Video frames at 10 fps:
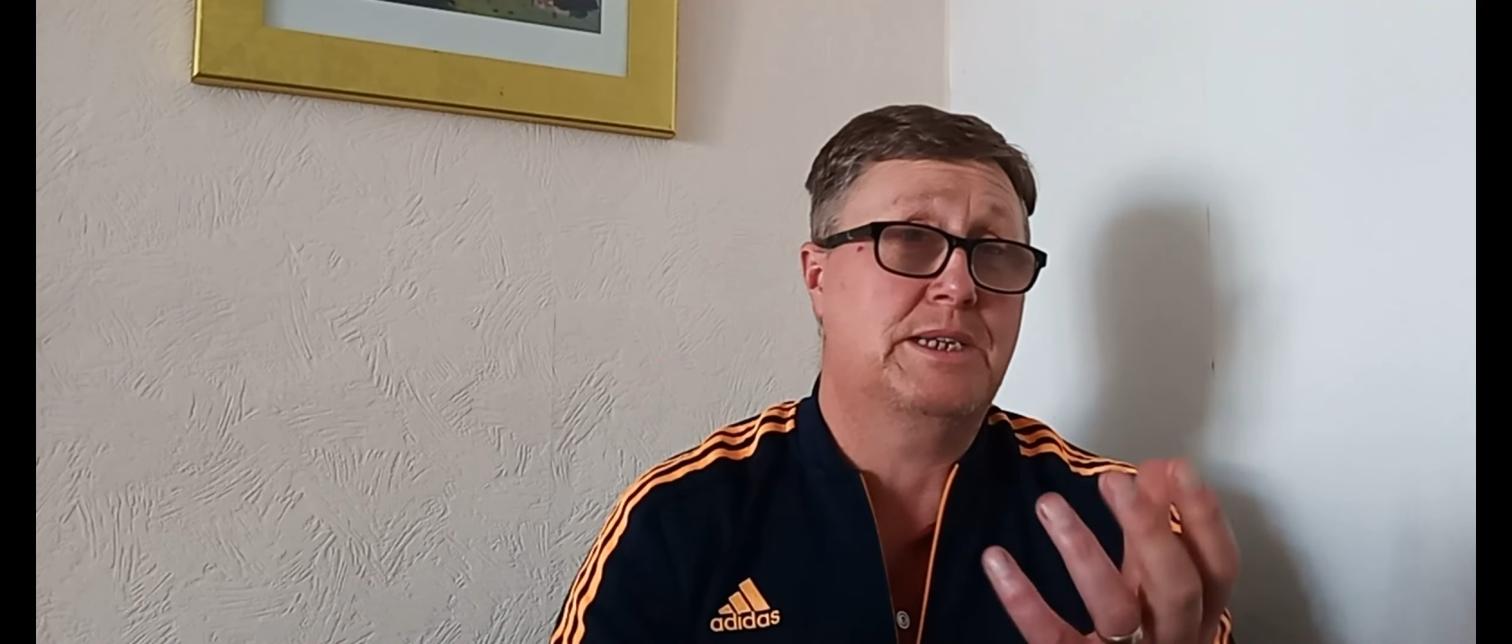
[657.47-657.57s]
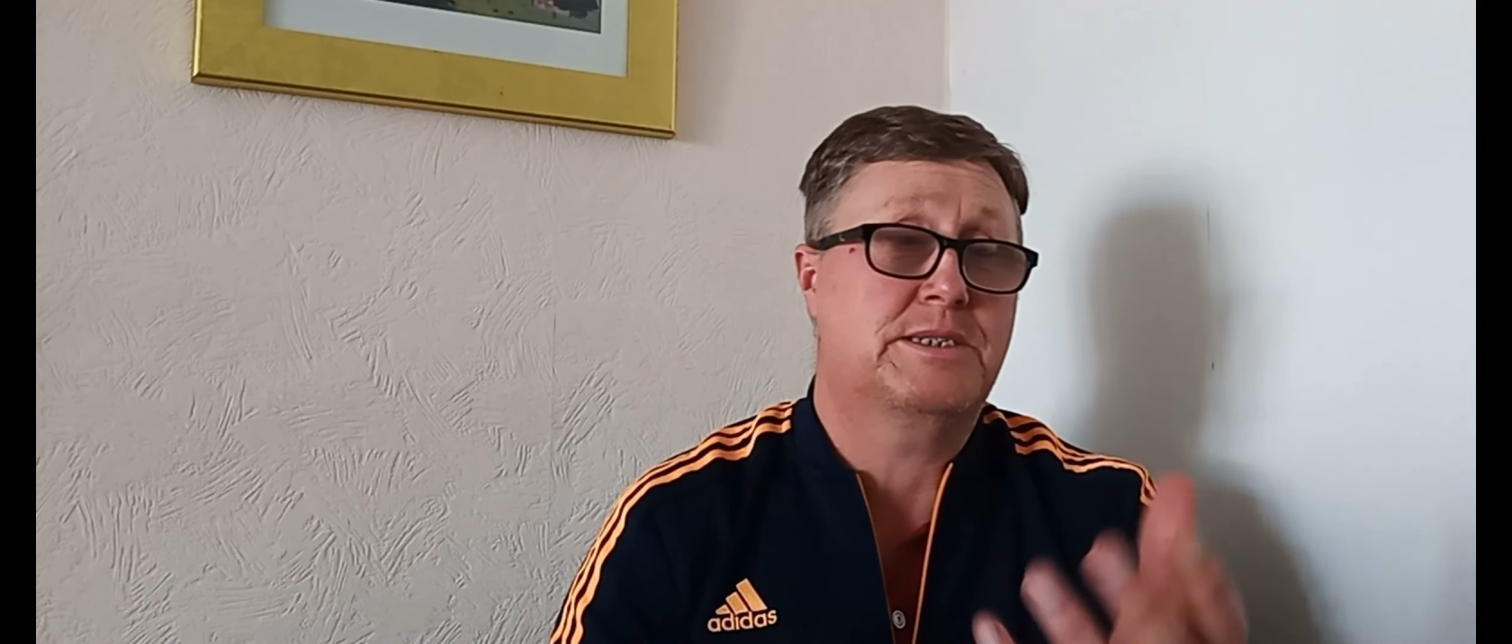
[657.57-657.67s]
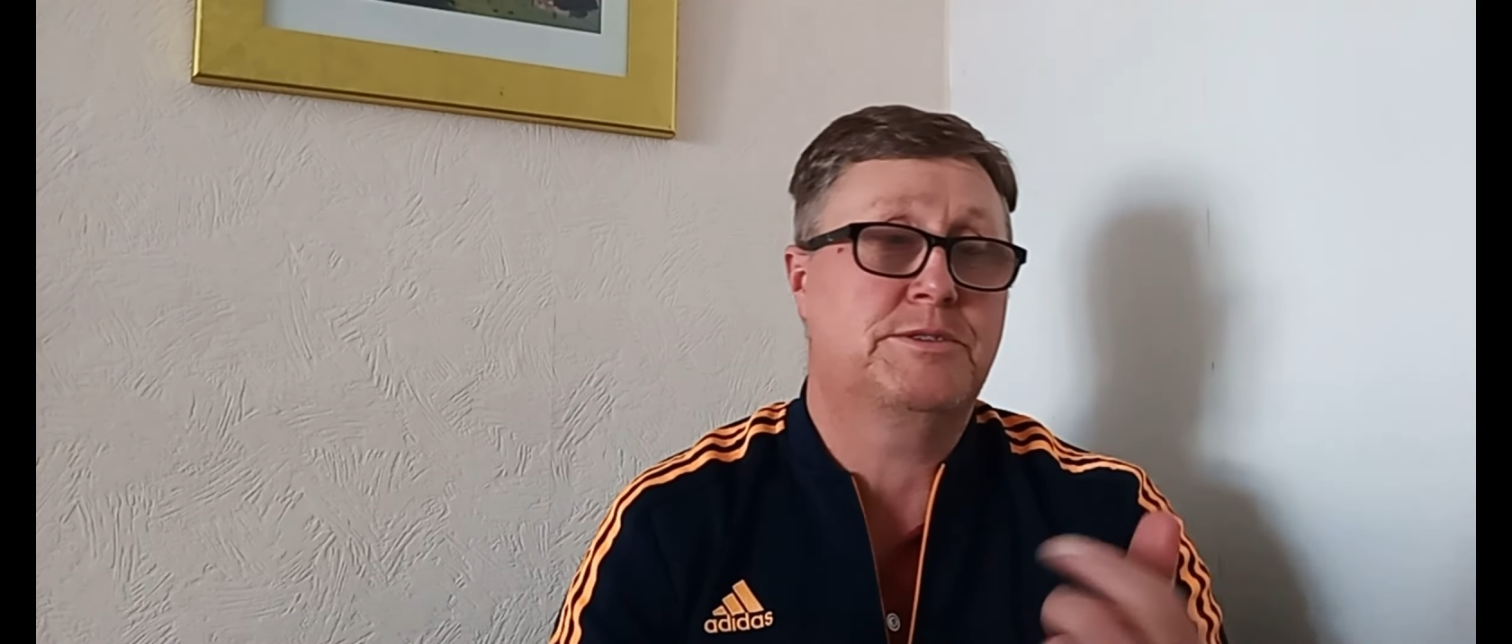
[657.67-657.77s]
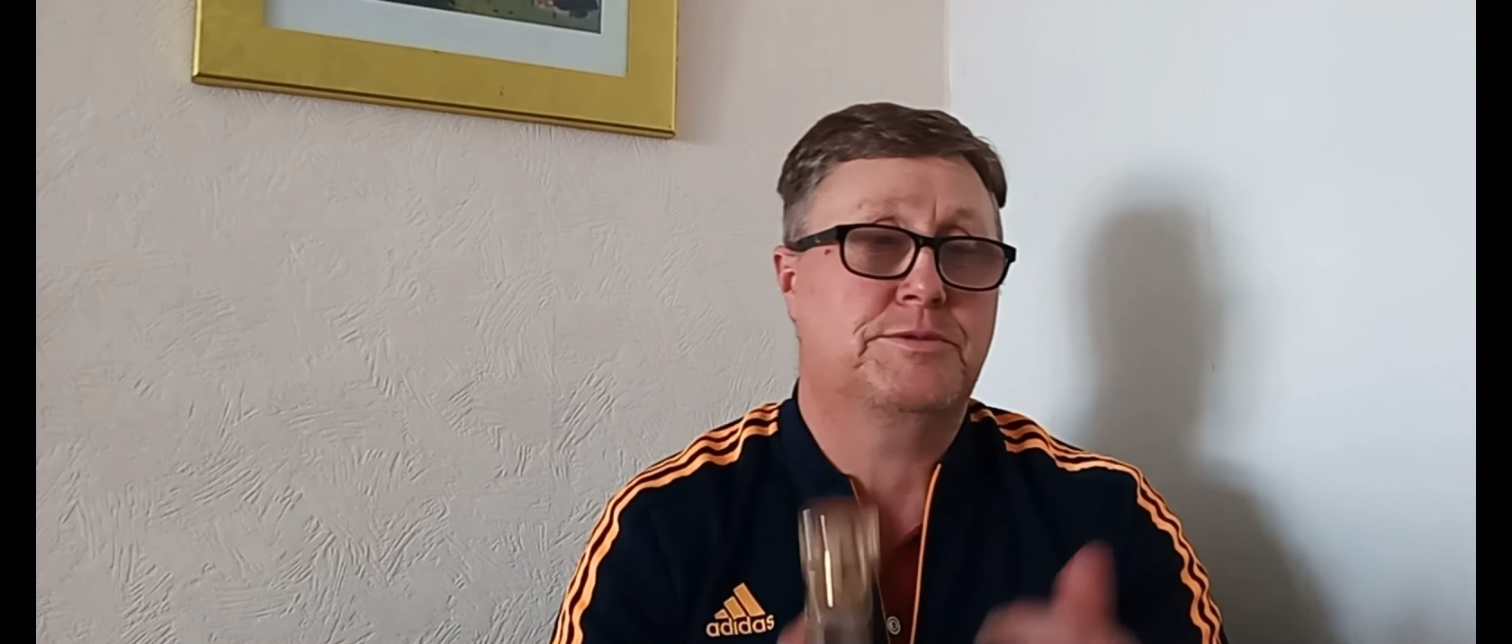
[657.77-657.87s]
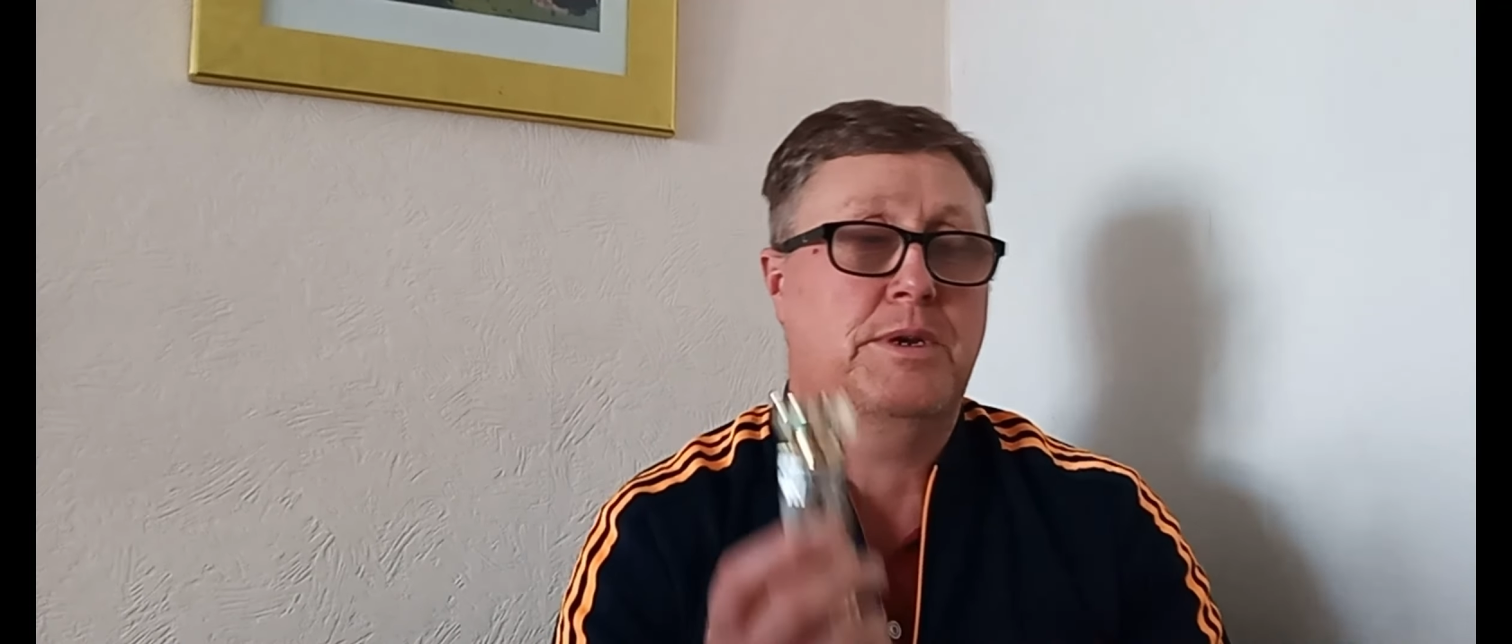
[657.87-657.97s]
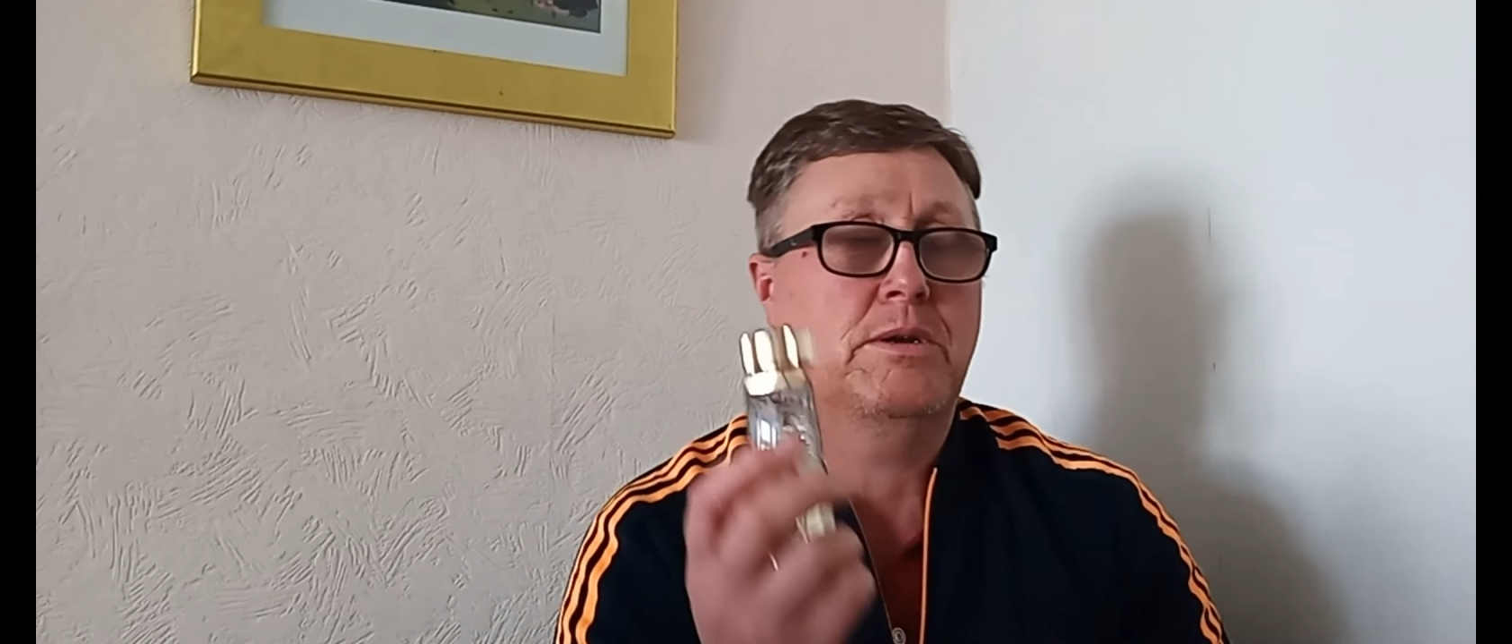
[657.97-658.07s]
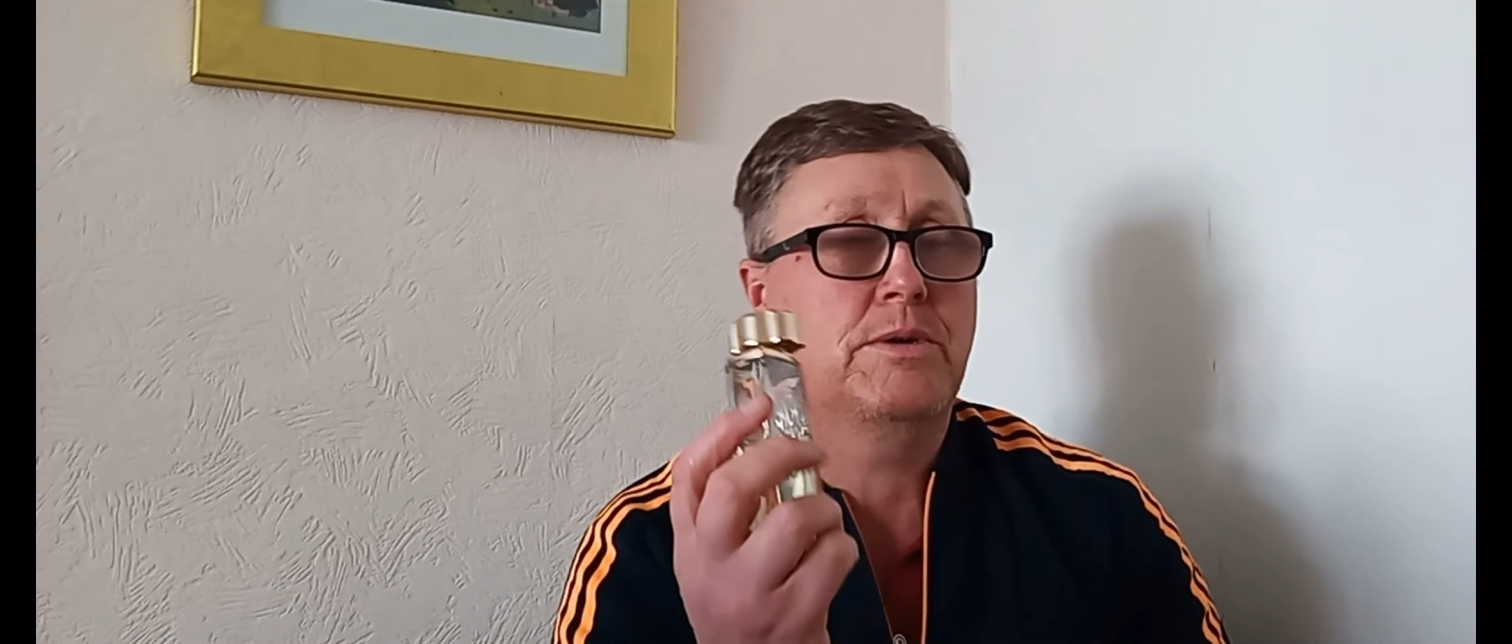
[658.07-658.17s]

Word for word: anticipation of